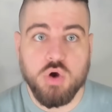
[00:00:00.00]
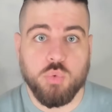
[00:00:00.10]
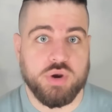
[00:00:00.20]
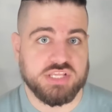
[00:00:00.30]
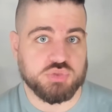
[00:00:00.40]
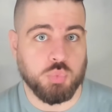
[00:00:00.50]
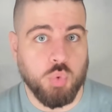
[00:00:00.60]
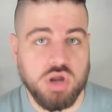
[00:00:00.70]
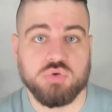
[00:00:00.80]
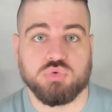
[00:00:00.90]
when it's
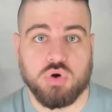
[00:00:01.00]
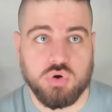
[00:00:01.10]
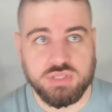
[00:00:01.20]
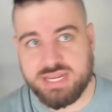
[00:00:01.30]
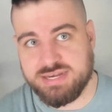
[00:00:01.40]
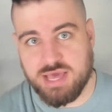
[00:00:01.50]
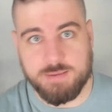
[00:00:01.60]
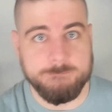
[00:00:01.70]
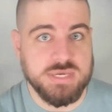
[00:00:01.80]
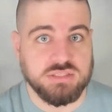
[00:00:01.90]
1 roll and not
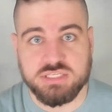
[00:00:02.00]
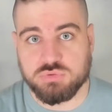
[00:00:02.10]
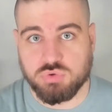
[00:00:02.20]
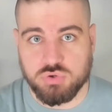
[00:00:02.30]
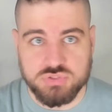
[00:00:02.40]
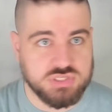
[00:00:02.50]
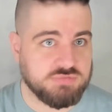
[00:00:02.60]
a million rolls,